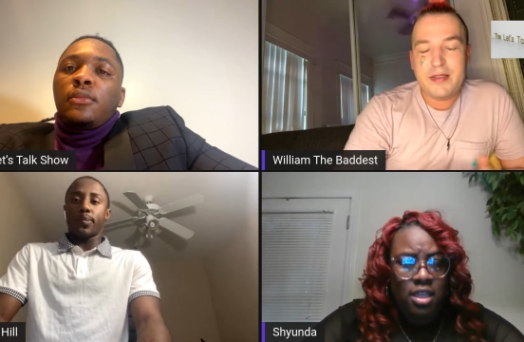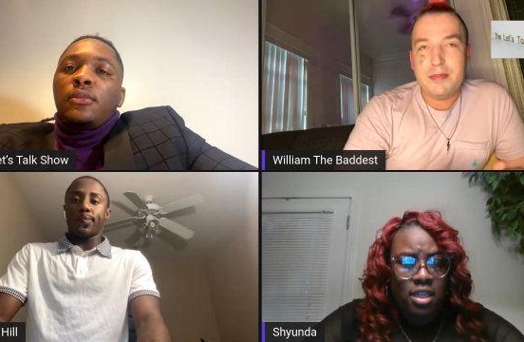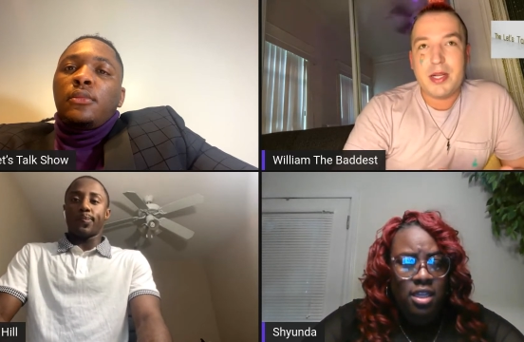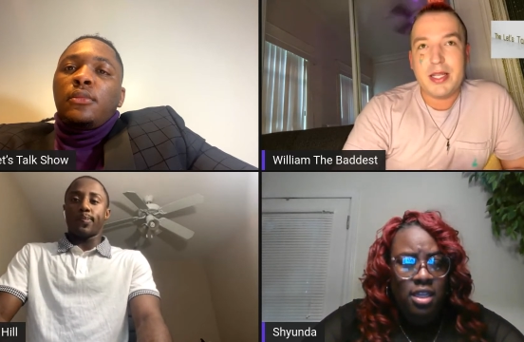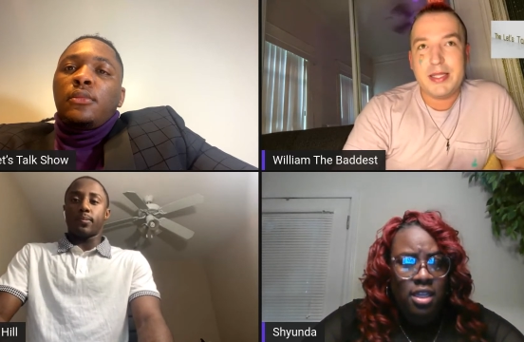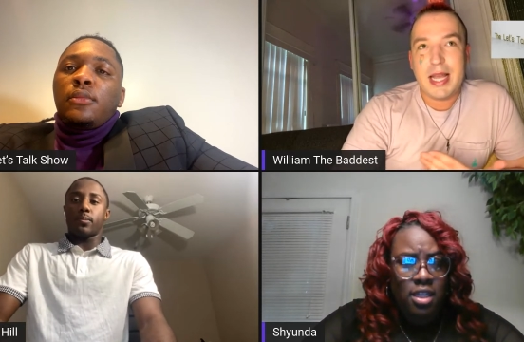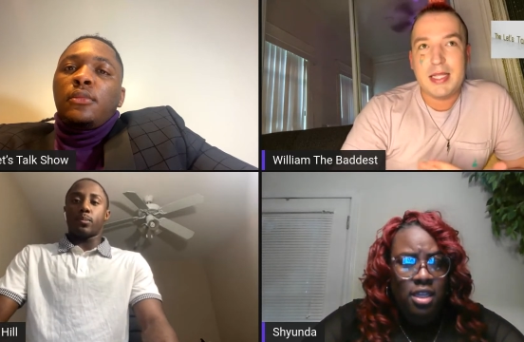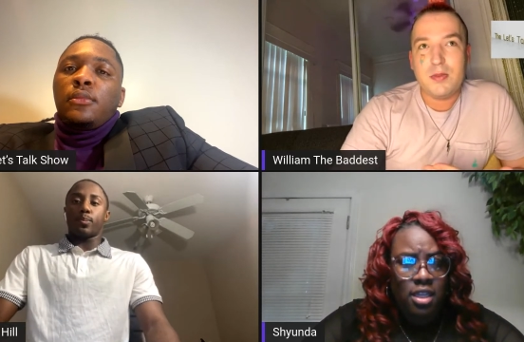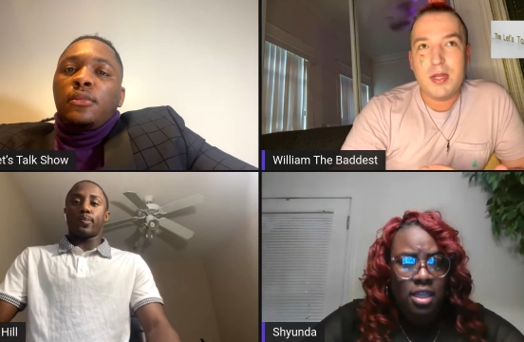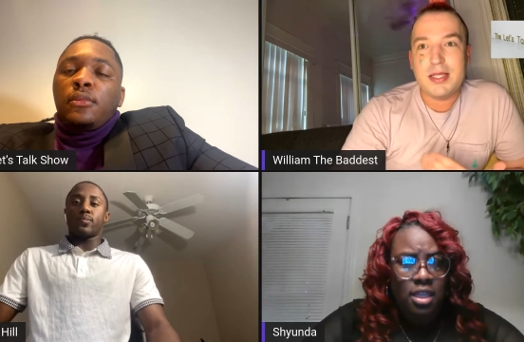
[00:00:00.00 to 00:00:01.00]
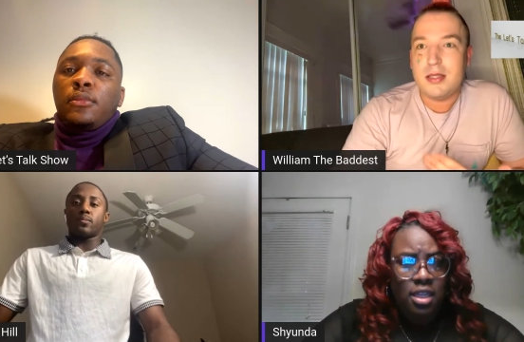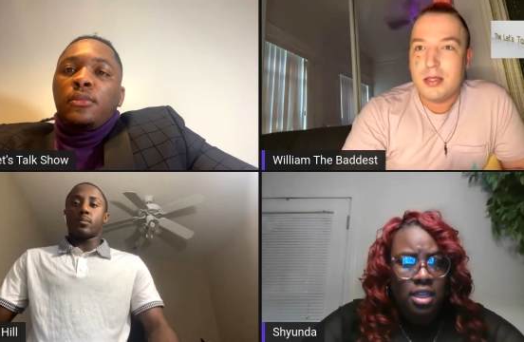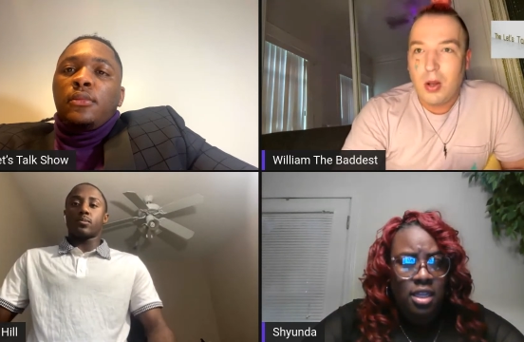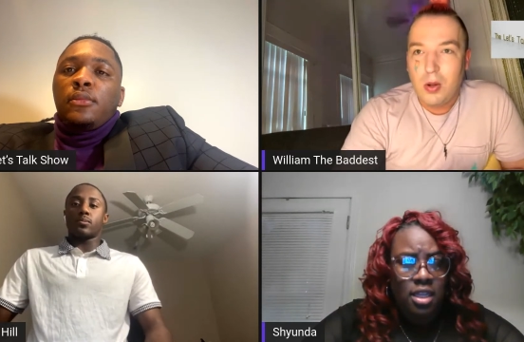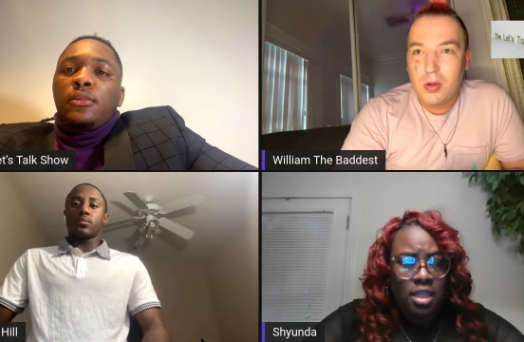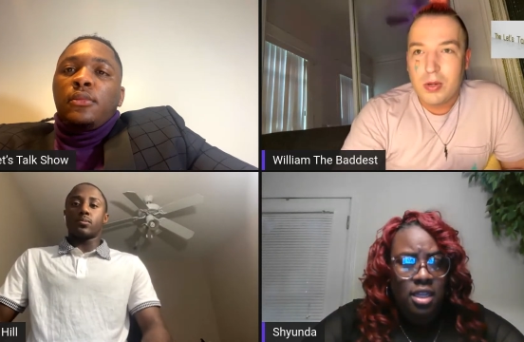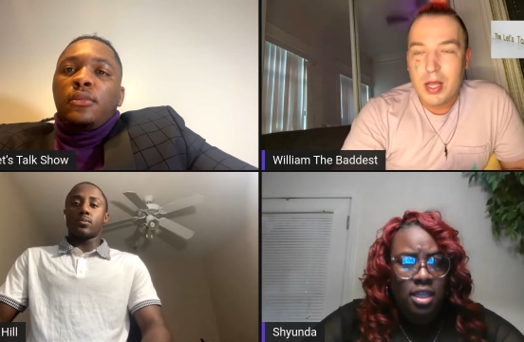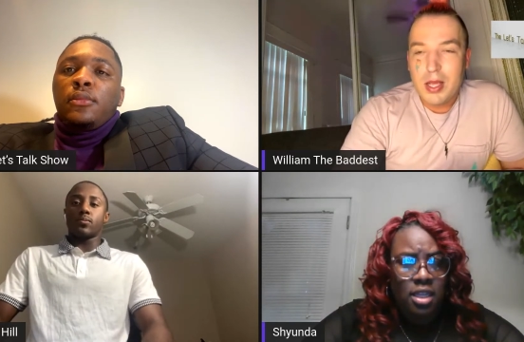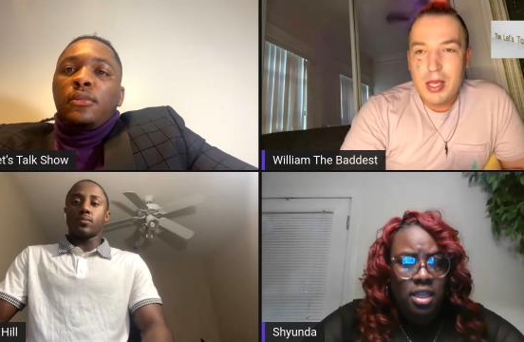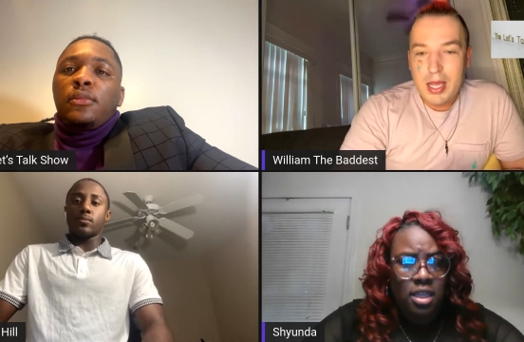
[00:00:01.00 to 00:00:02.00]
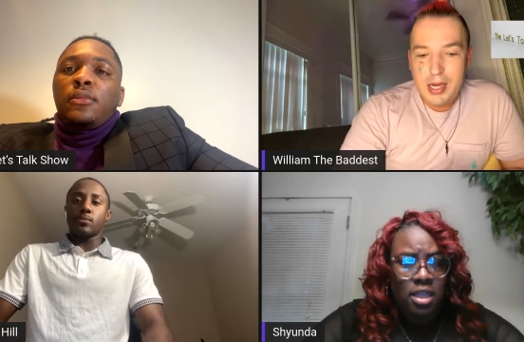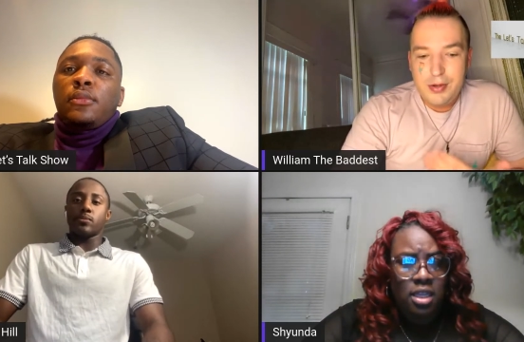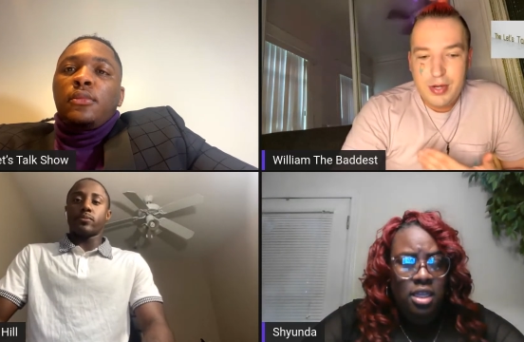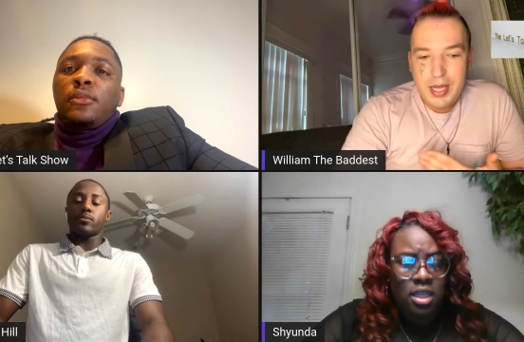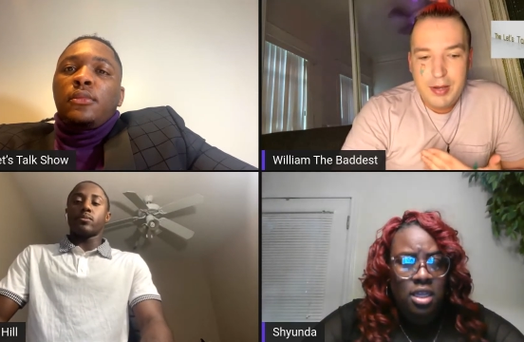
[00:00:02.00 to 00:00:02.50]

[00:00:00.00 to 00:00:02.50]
Speaker 1: because that's what sold. He he